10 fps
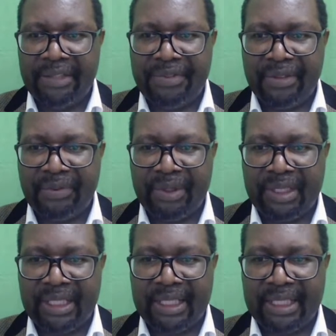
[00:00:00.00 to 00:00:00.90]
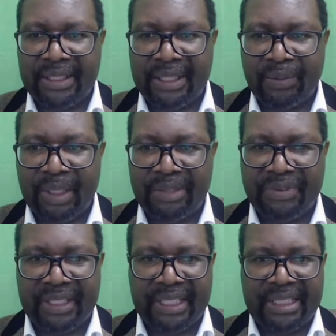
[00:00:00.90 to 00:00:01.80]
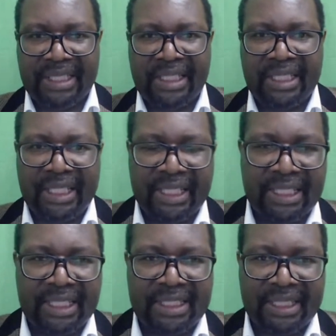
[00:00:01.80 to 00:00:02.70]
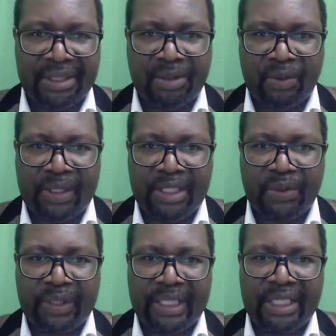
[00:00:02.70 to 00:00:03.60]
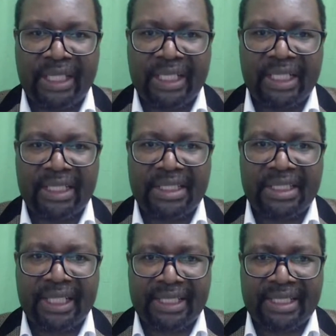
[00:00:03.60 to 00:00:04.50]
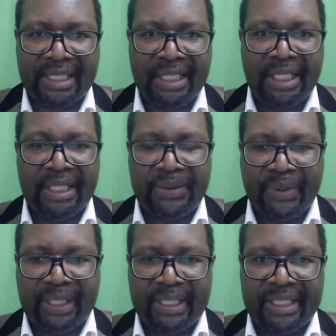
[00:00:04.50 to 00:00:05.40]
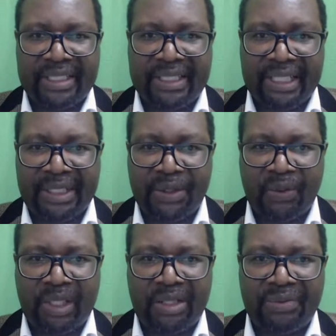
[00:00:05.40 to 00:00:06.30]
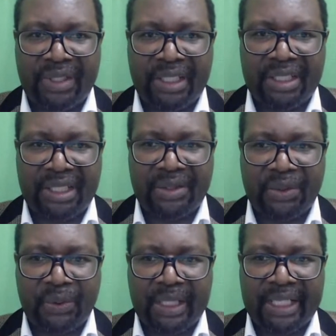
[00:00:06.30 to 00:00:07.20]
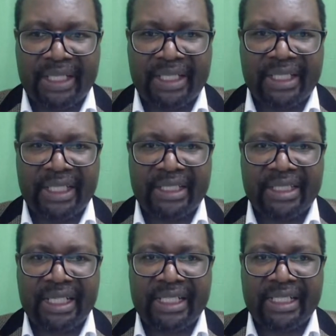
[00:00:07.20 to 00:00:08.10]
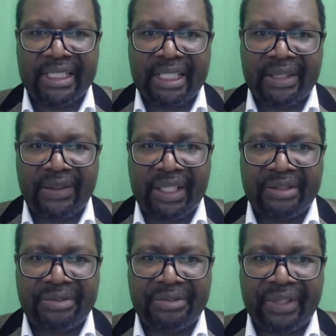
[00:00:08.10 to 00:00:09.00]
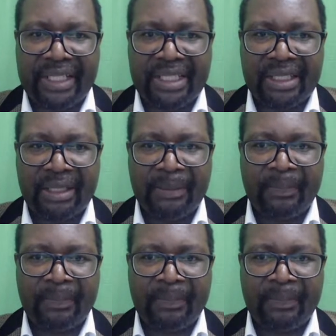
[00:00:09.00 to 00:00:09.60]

If you've got another qualification in English and you don't want to write the English test, you can send your qualification to NARIC, and NARIC can then vet